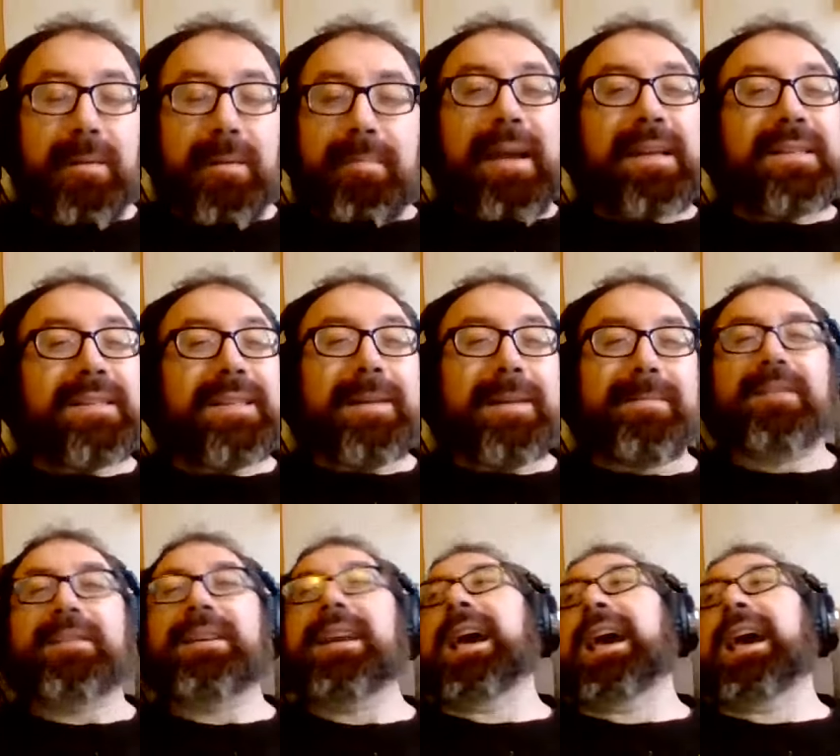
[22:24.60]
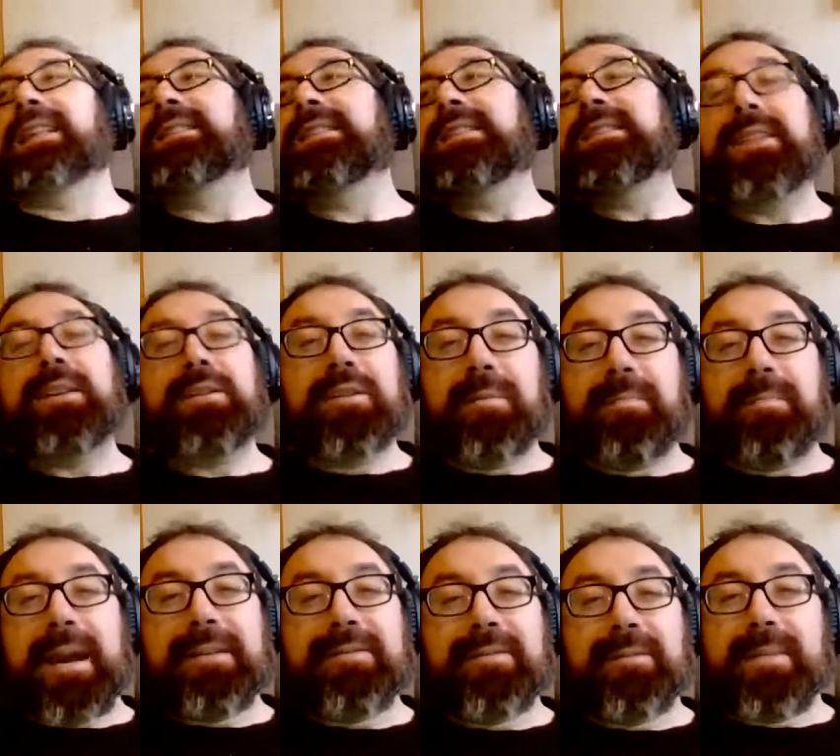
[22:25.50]
the best thing about cats is they go to the
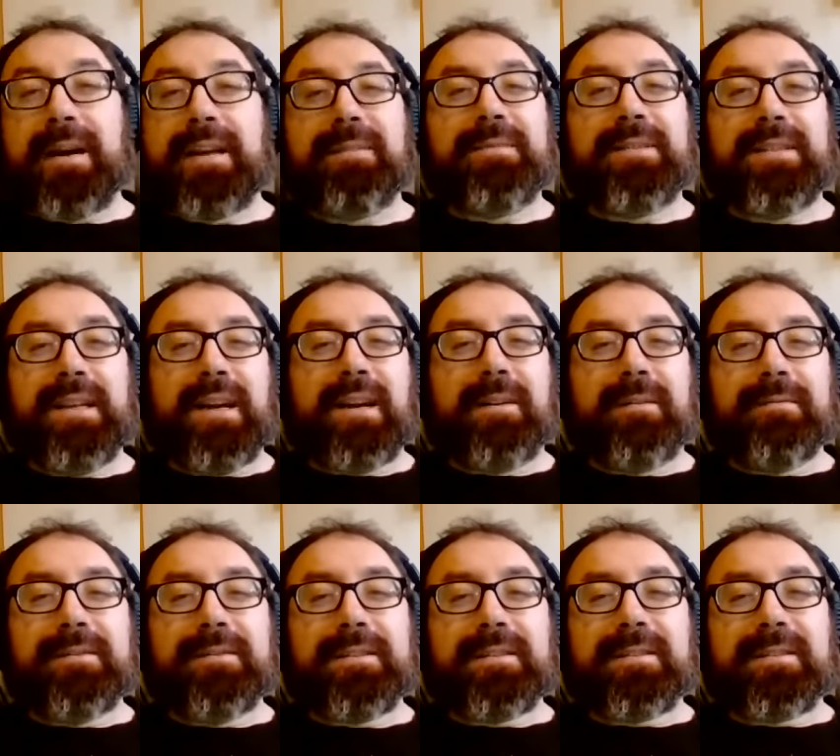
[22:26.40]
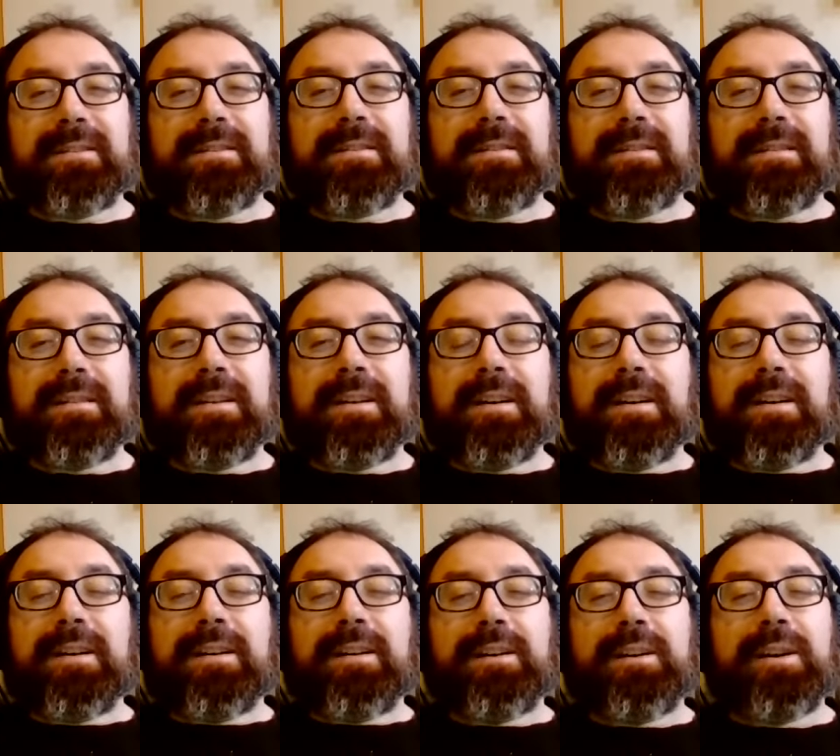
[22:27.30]
bathroom by themselves.
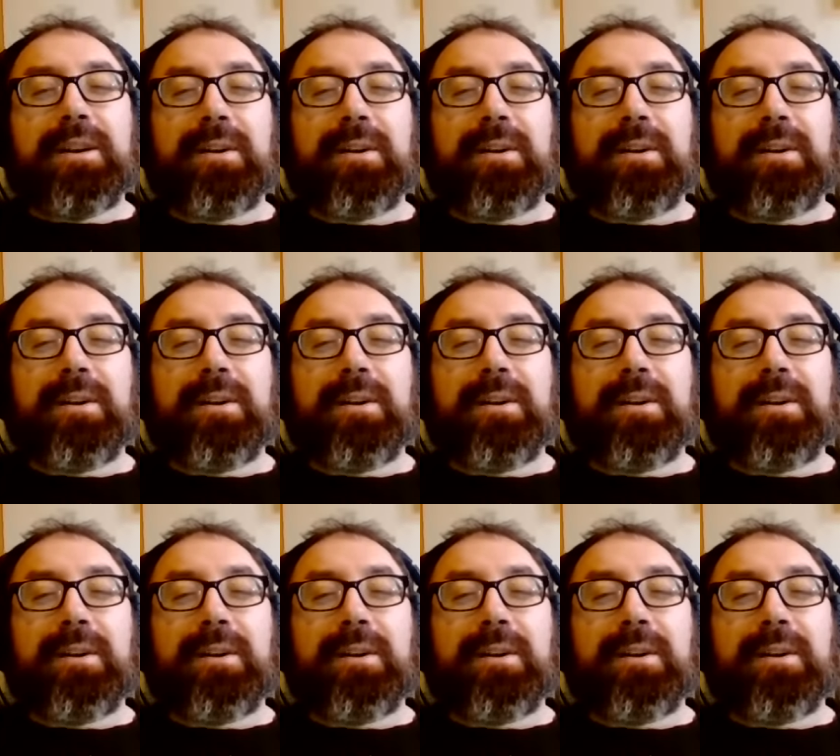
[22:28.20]
Right,